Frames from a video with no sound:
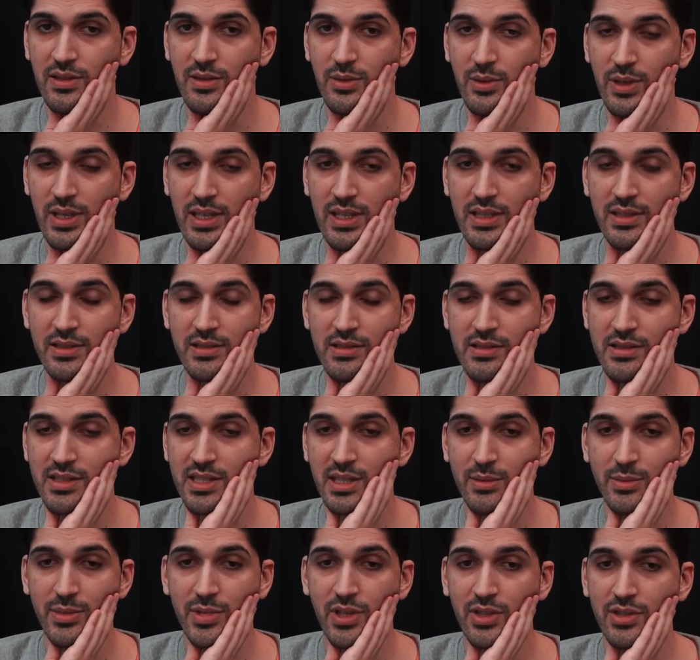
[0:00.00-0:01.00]
Well,
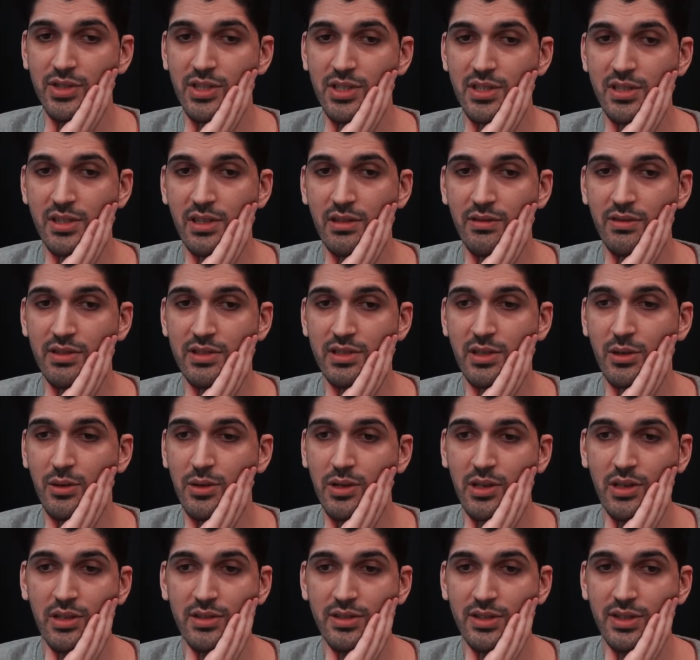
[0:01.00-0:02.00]
some dodgy stuff is going
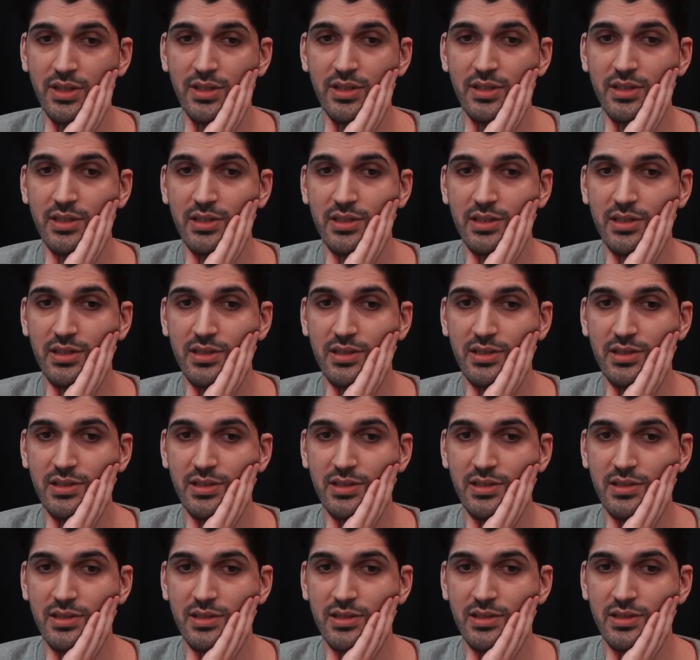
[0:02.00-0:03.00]
on there.
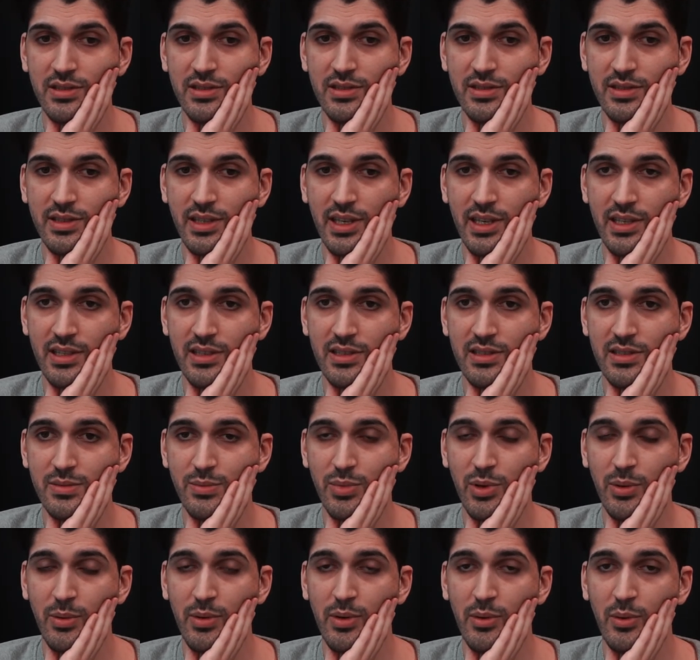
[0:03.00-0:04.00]
That's
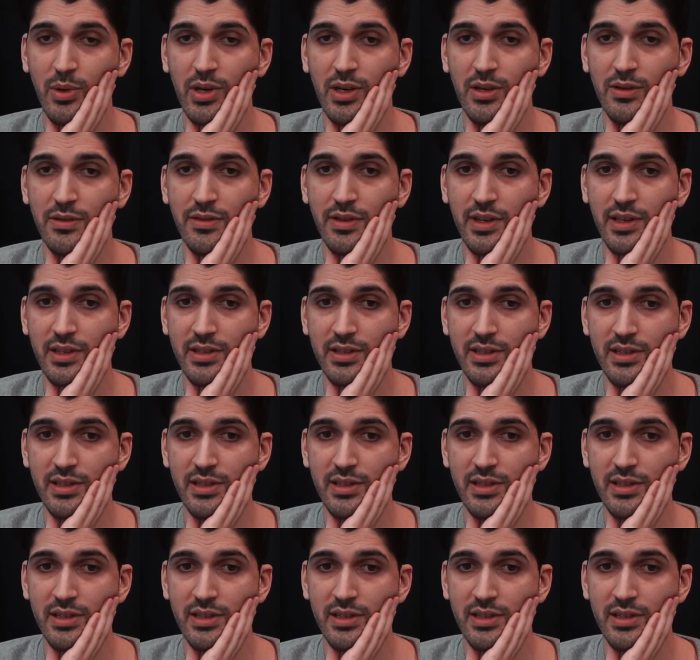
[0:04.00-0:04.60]
probably why you felt